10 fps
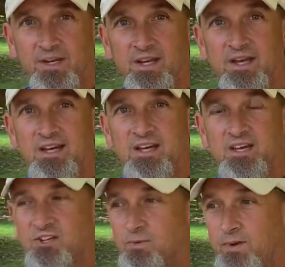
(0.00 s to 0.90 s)

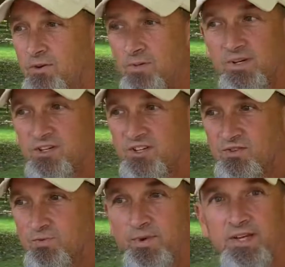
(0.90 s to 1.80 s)
So we don't want to just
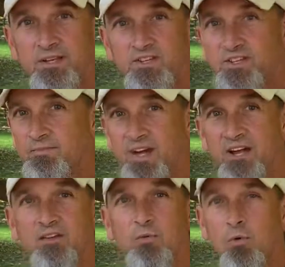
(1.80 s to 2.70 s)
win some kind
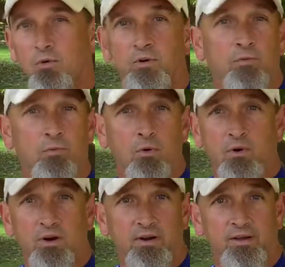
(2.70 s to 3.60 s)
of word war.